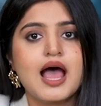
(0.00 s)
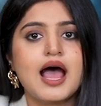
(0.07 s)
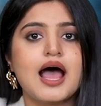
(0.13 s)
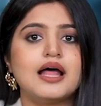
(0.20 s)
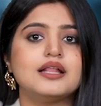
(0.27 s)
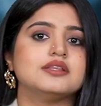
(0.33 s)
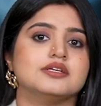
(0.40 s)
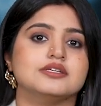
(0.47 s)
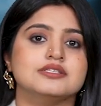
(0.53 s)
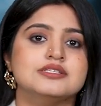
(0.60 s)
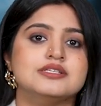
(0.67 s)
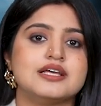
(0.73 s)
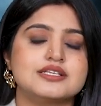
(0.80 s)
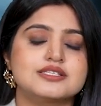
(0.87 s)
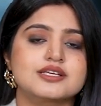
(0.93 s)
and the
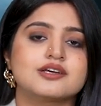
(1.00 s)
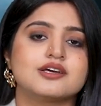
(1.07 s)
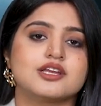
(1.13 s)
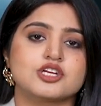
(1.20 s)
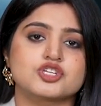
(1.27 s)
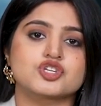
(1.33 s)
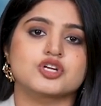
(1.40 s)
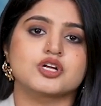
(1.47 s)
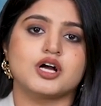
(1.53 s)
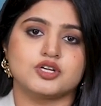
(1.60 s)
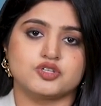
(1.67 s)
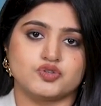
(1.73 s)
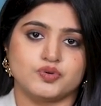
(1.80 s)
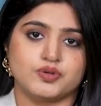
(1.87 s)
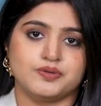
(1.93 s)
designation
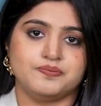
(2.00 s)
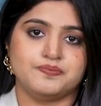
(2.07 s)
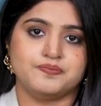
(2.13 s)
country.